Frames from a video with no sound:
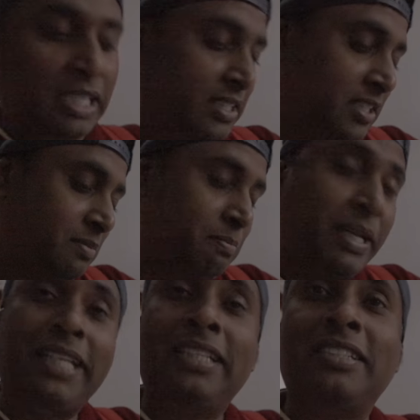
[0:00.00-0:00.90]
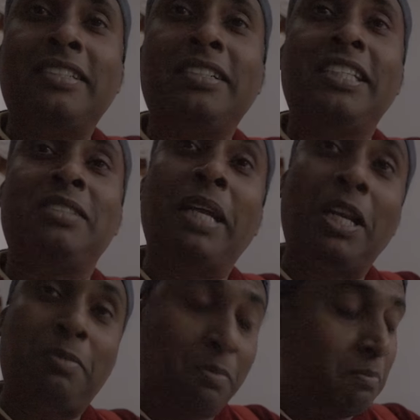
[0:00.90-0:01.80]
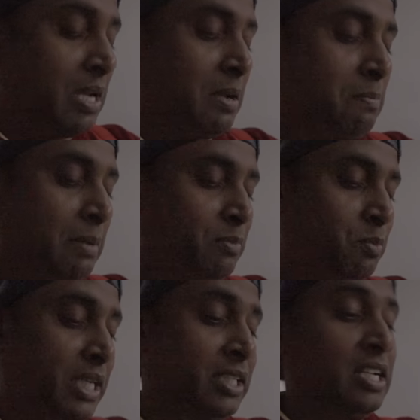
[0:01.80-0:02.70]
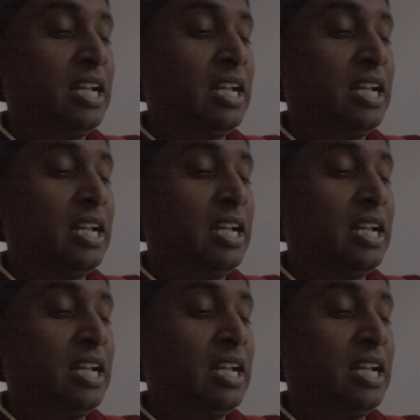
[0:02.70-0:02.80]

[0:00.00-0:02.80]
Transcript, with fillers: that this bed uh, is made up of uh, bamboo plant,